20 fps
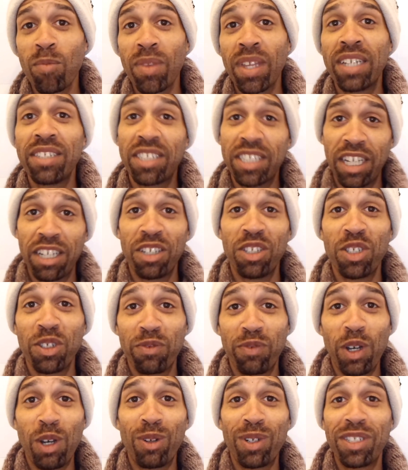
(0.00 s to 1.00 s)
cellular
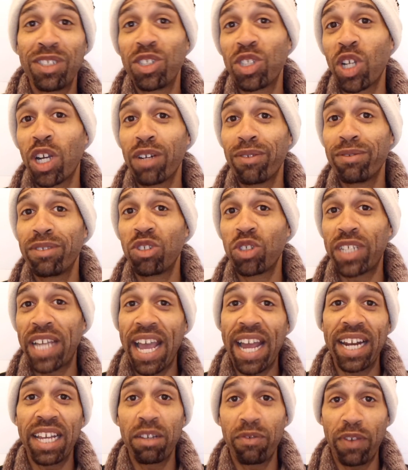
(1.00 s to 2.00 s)
phone and start
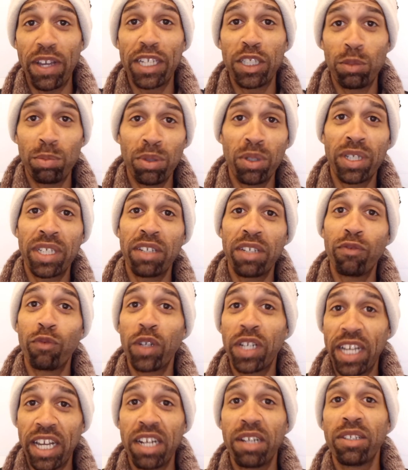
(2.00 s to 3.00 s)
scanning Facebook and
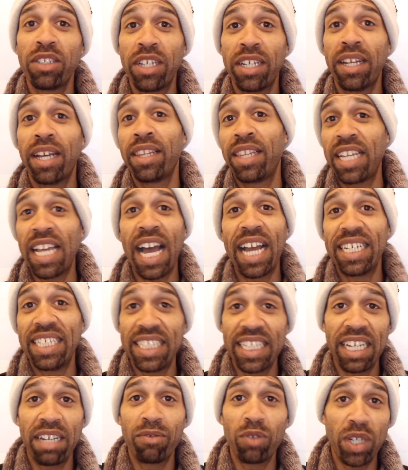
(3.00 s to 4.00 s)
forget the
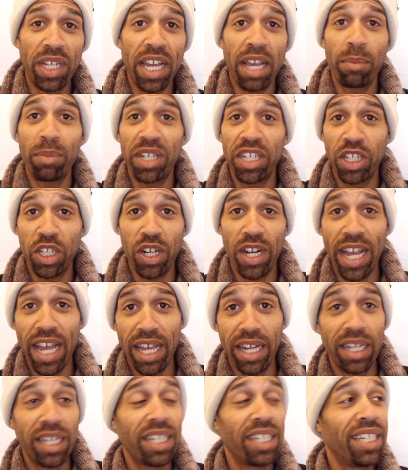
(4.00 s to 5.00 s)
idea ever came into your
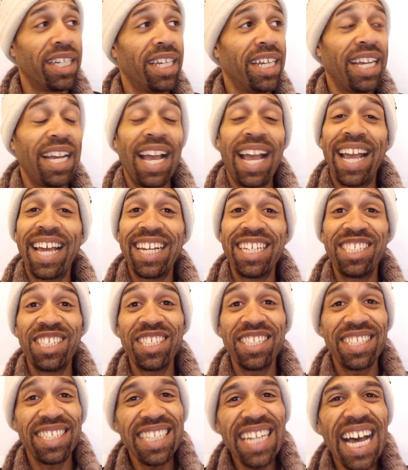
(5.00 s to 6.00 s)
head. And it's
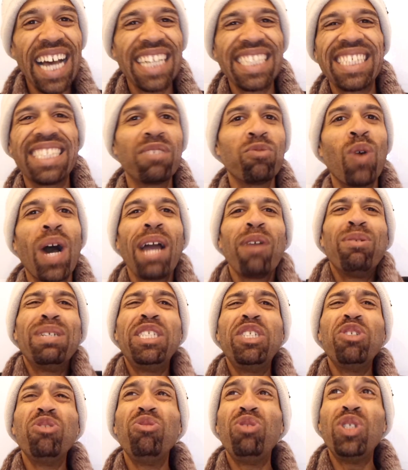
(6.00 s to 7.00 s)
just nuts. Why
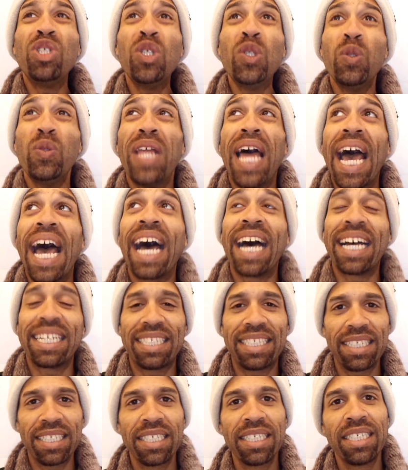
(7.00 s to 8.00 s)
would you do
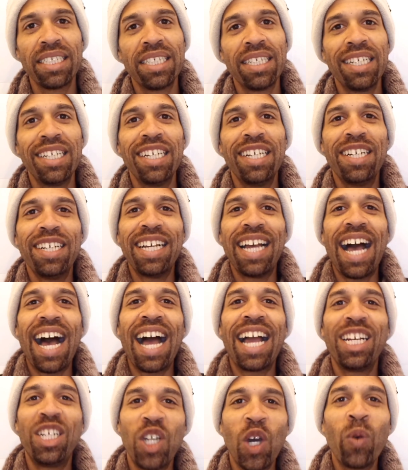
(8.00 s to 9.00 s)
that?
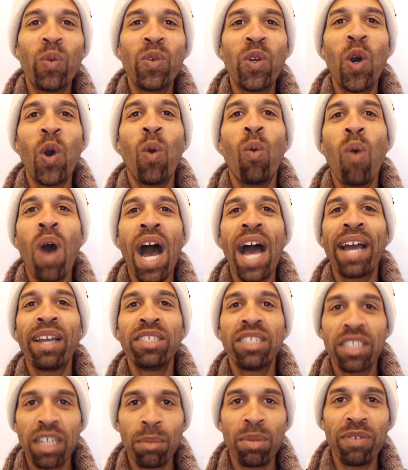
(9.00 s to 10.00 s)
I don't know why
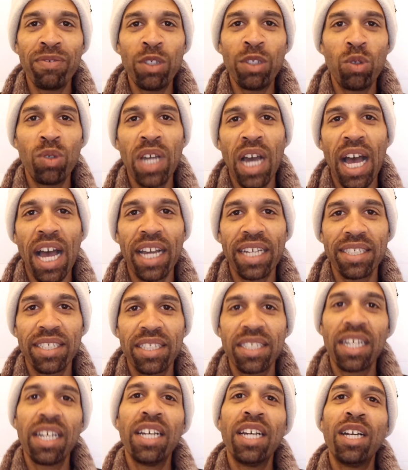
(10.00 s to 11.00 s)
some of you
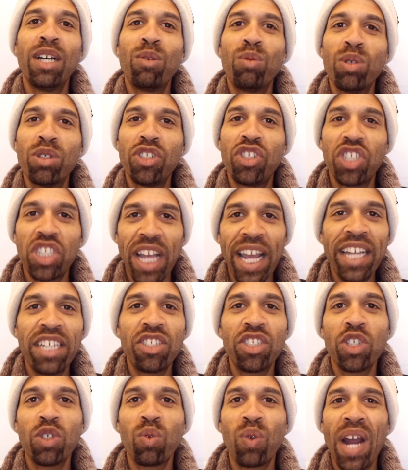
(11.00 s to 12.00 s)
guys will
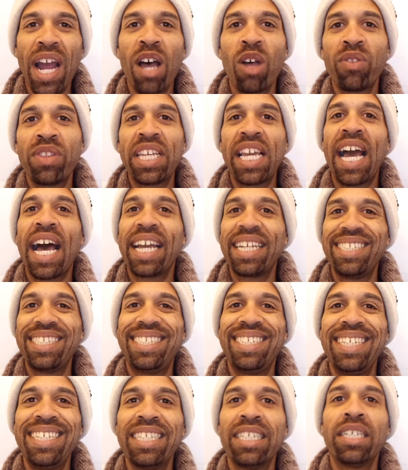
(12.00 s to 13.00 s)
chase around the
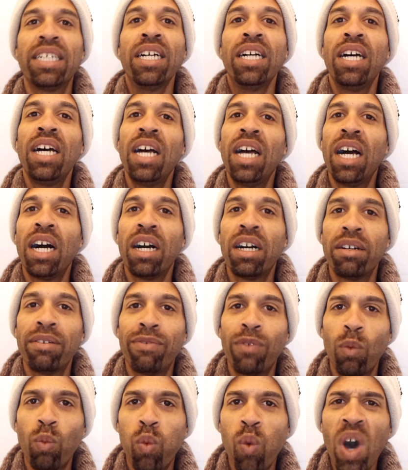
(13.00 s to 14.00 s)
idea
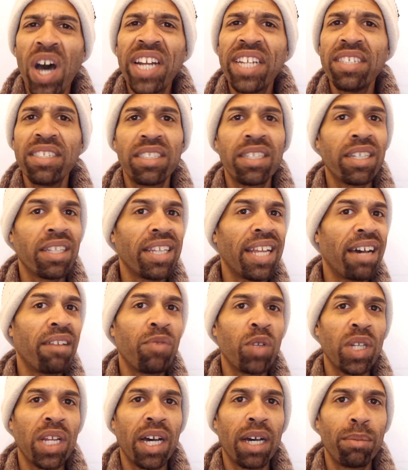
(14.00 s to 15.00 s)
of wanting to
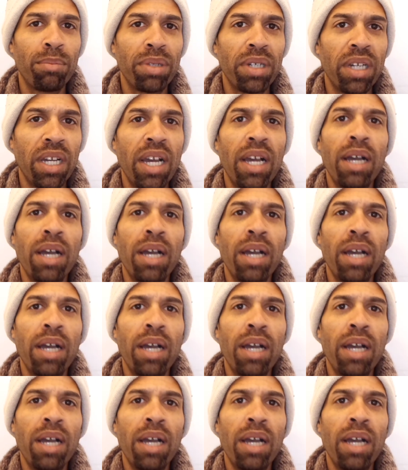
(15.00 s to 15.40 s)
level up,